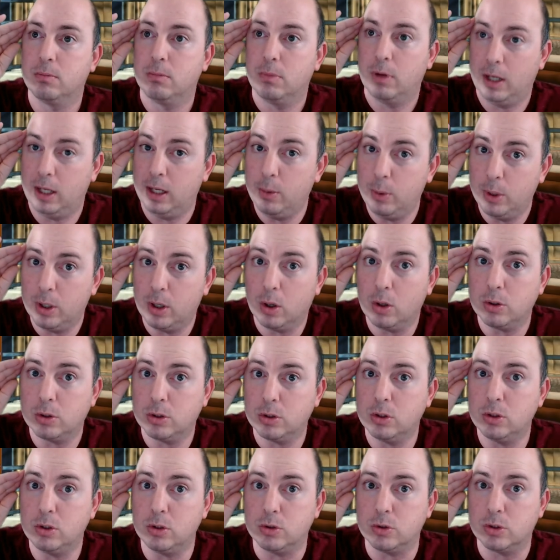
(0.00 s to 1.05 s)
It would hurt to
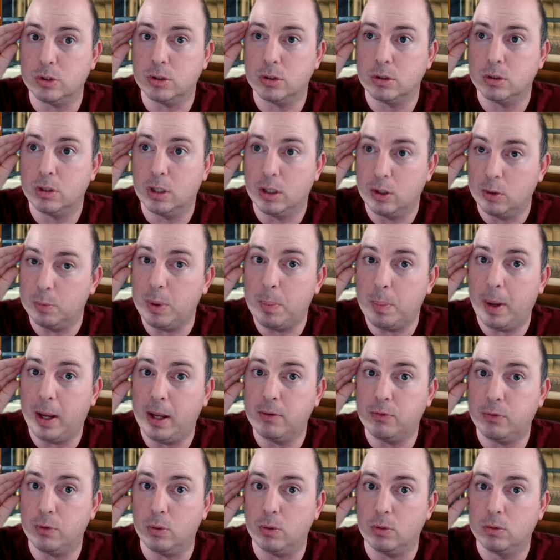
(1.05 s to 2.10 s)
lose. It would be
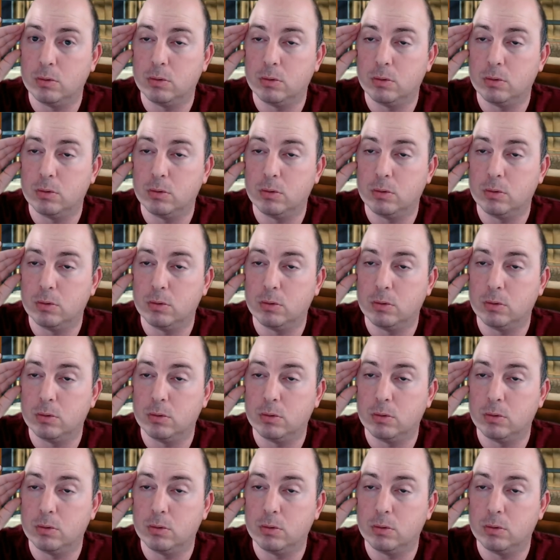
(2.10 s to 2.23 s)
painful.